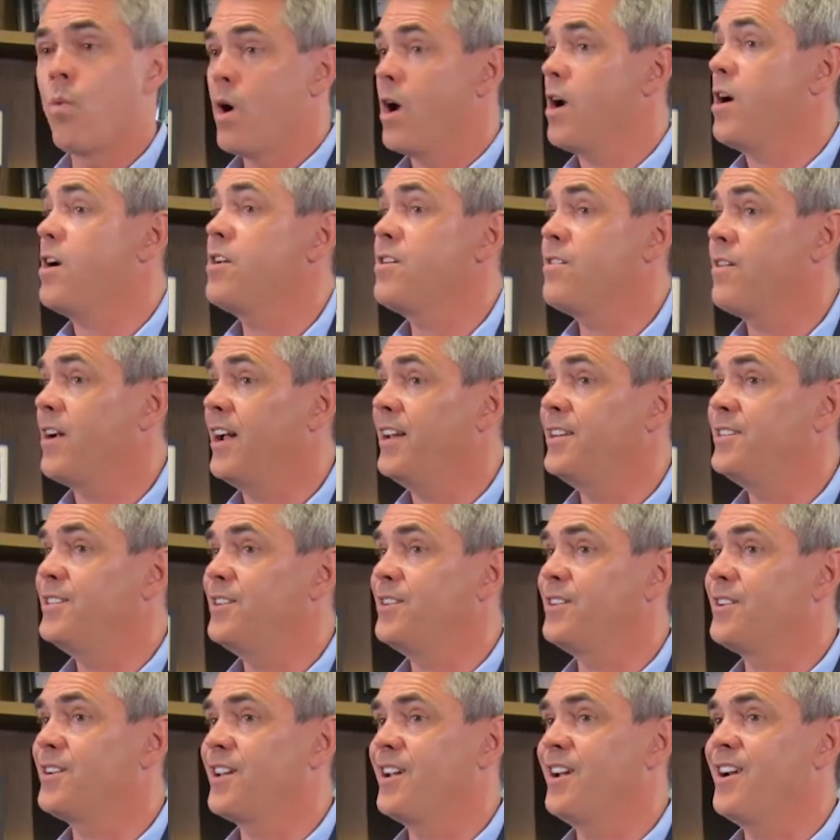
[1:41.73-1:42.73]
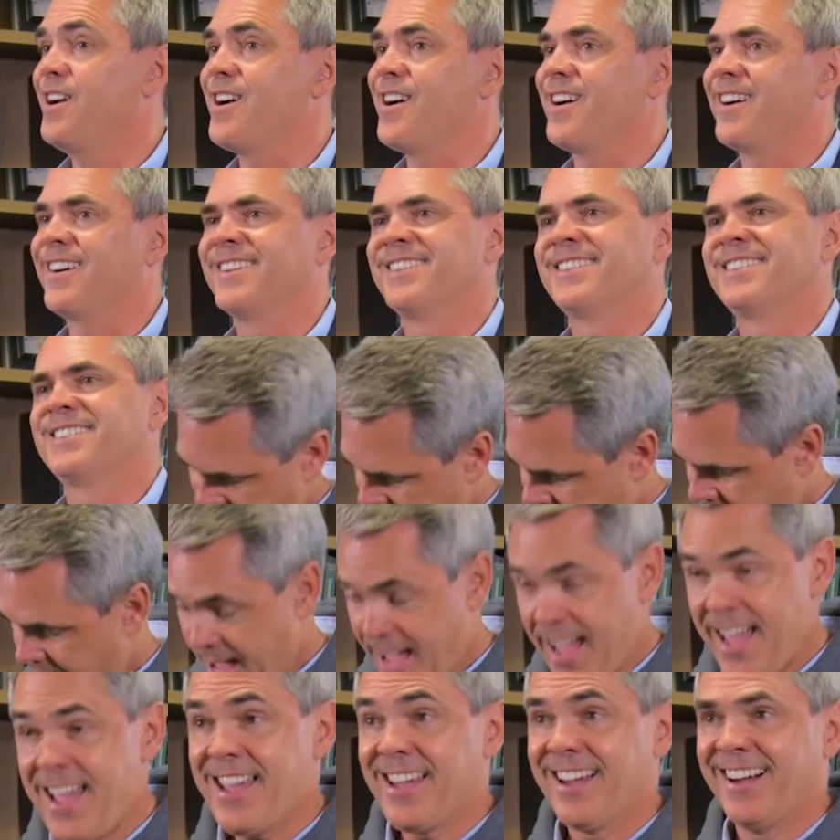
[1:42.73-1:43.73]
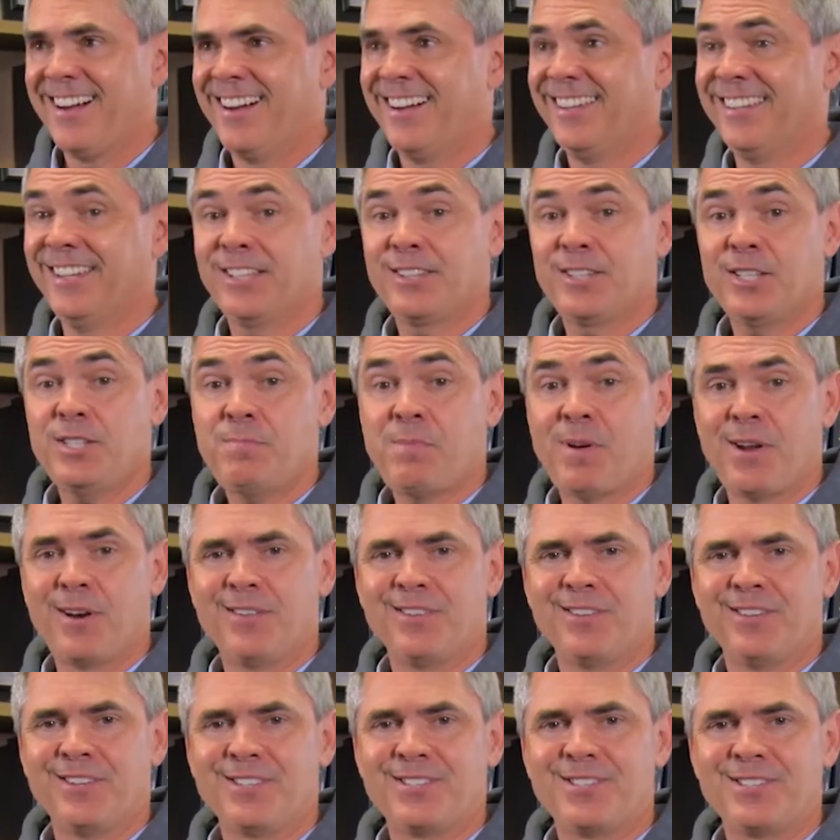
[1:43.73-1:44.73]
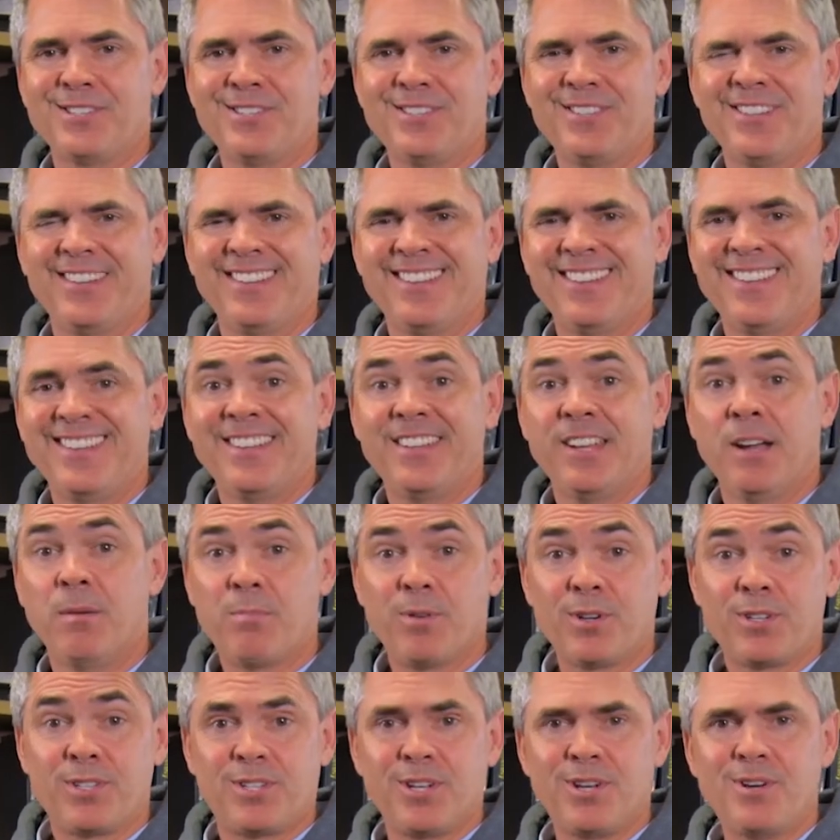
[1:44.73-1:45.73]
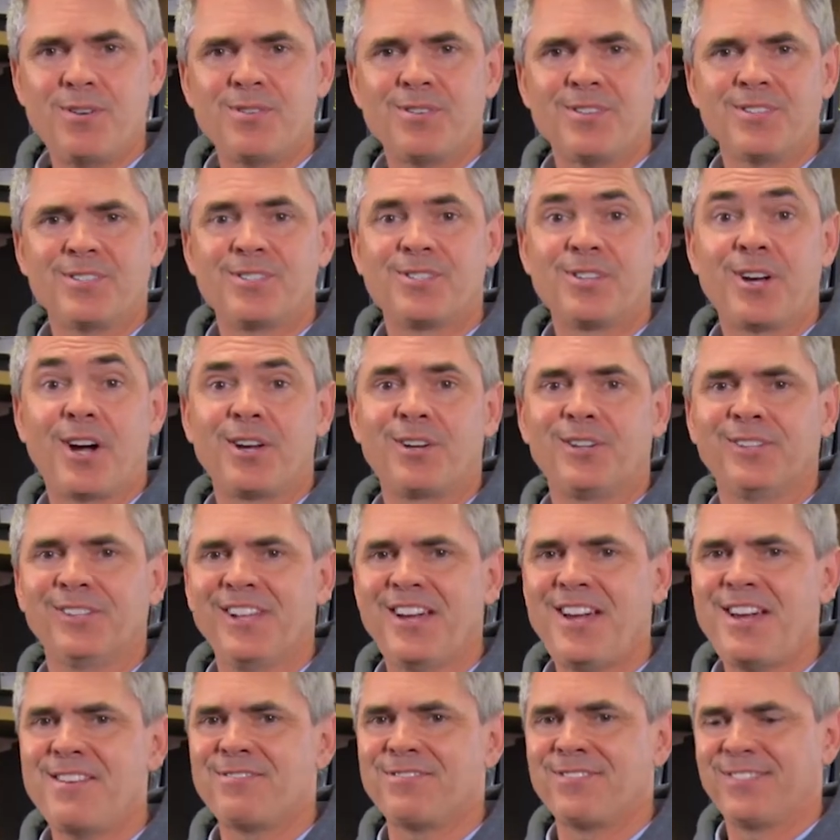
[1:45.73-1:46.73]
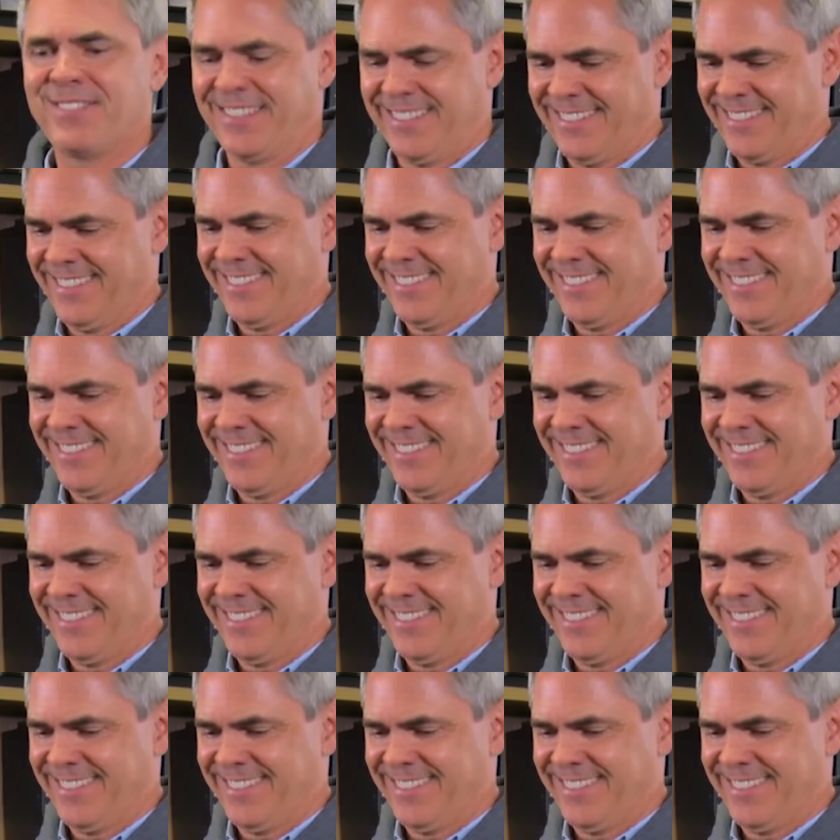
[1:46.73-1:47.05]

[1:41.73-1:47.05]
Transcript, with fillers: wear your anteater gear. Hey, I like this better than a suit. Number two, zot your life